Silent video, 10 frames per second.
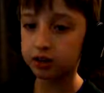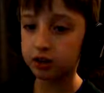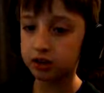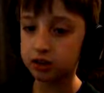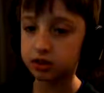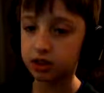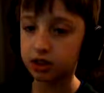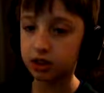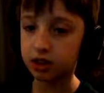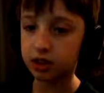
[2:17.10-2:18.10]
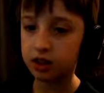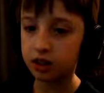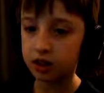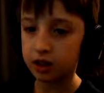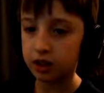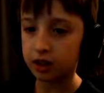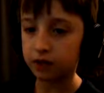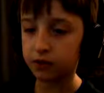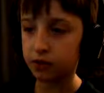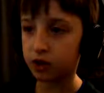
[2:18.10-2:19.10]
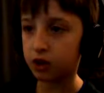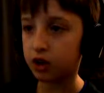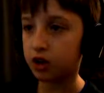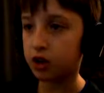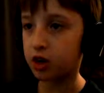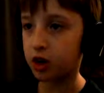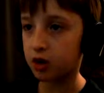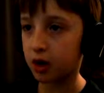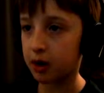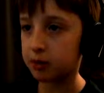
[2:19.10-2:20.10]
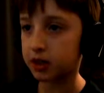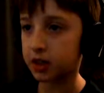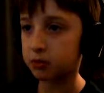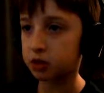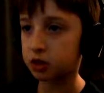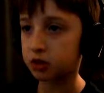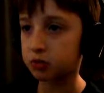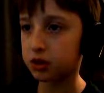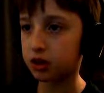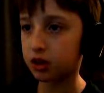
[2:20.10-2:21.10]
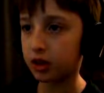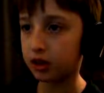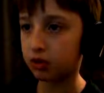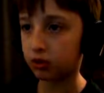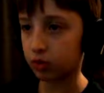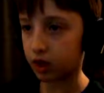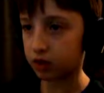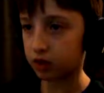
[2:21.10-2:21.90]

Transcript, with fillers: you can see if you look. No Epic Games should be like right